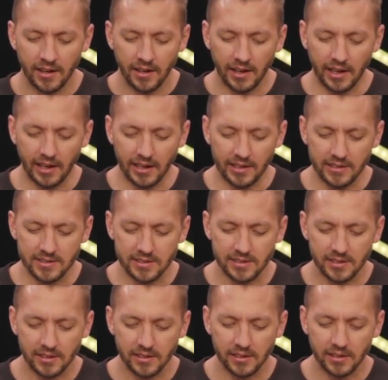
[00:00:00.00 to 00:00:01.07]
And
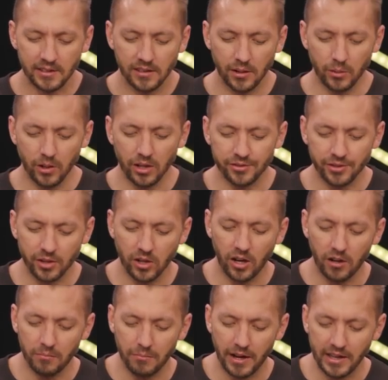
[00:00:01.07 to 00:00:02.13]
they were also
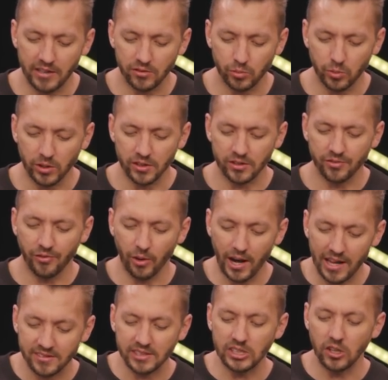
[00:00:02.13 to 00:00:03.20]
calmed by his words. For
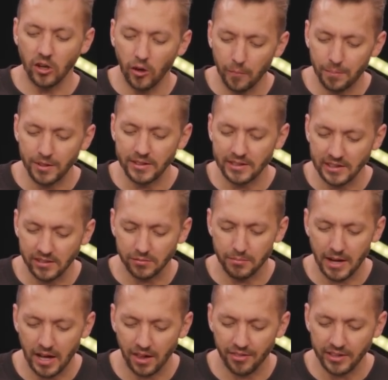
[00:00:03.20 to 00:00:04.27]
as he opened his
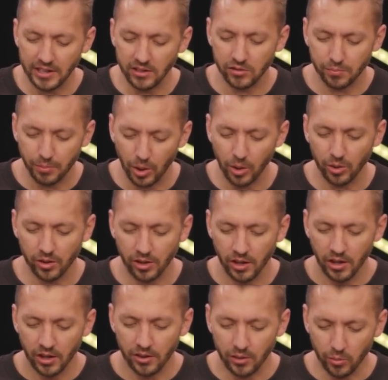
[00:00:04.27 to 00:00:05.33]
mouth, he spoke
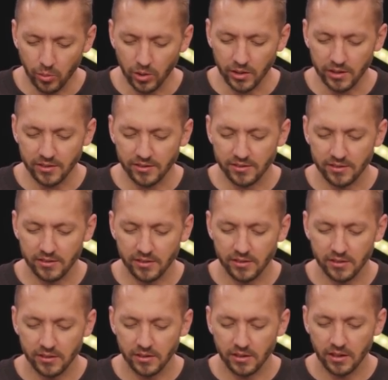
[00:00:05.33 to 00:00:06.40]
the words,
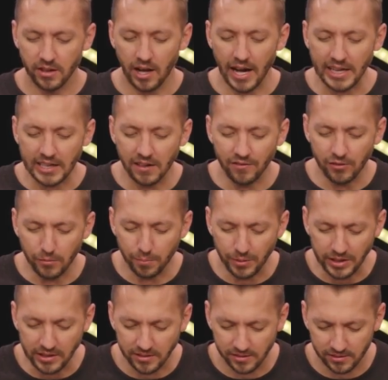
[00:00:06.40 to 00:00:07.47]
I give you
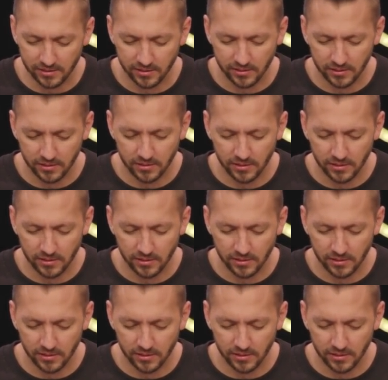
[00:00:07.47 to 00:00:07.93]
peace.